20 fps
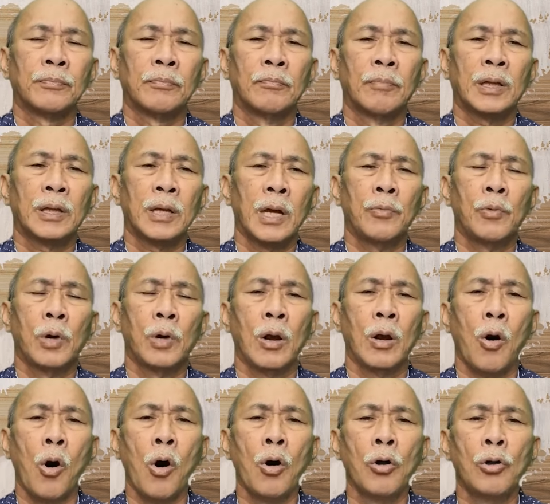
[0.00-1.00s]
But He will
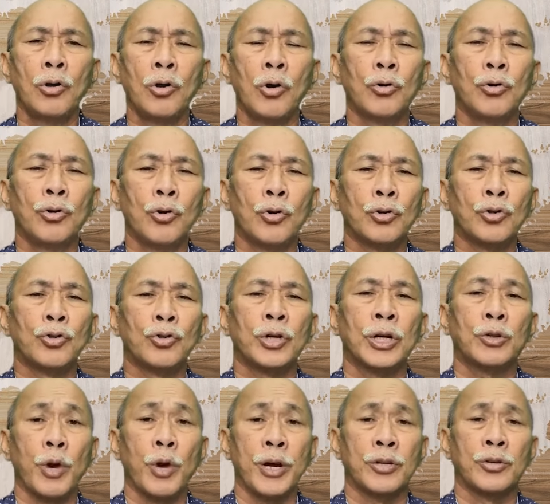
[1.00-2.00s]
also use
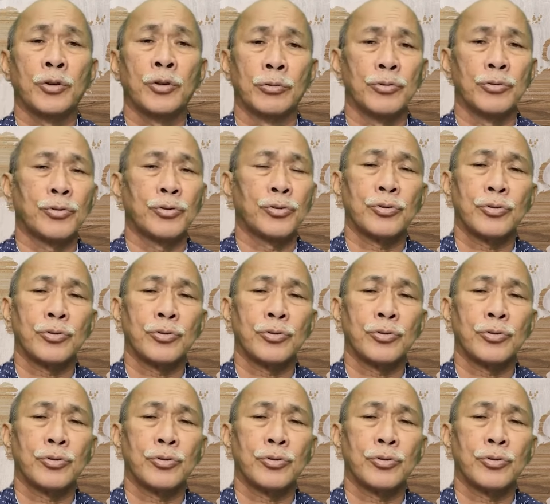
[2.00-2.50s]
situations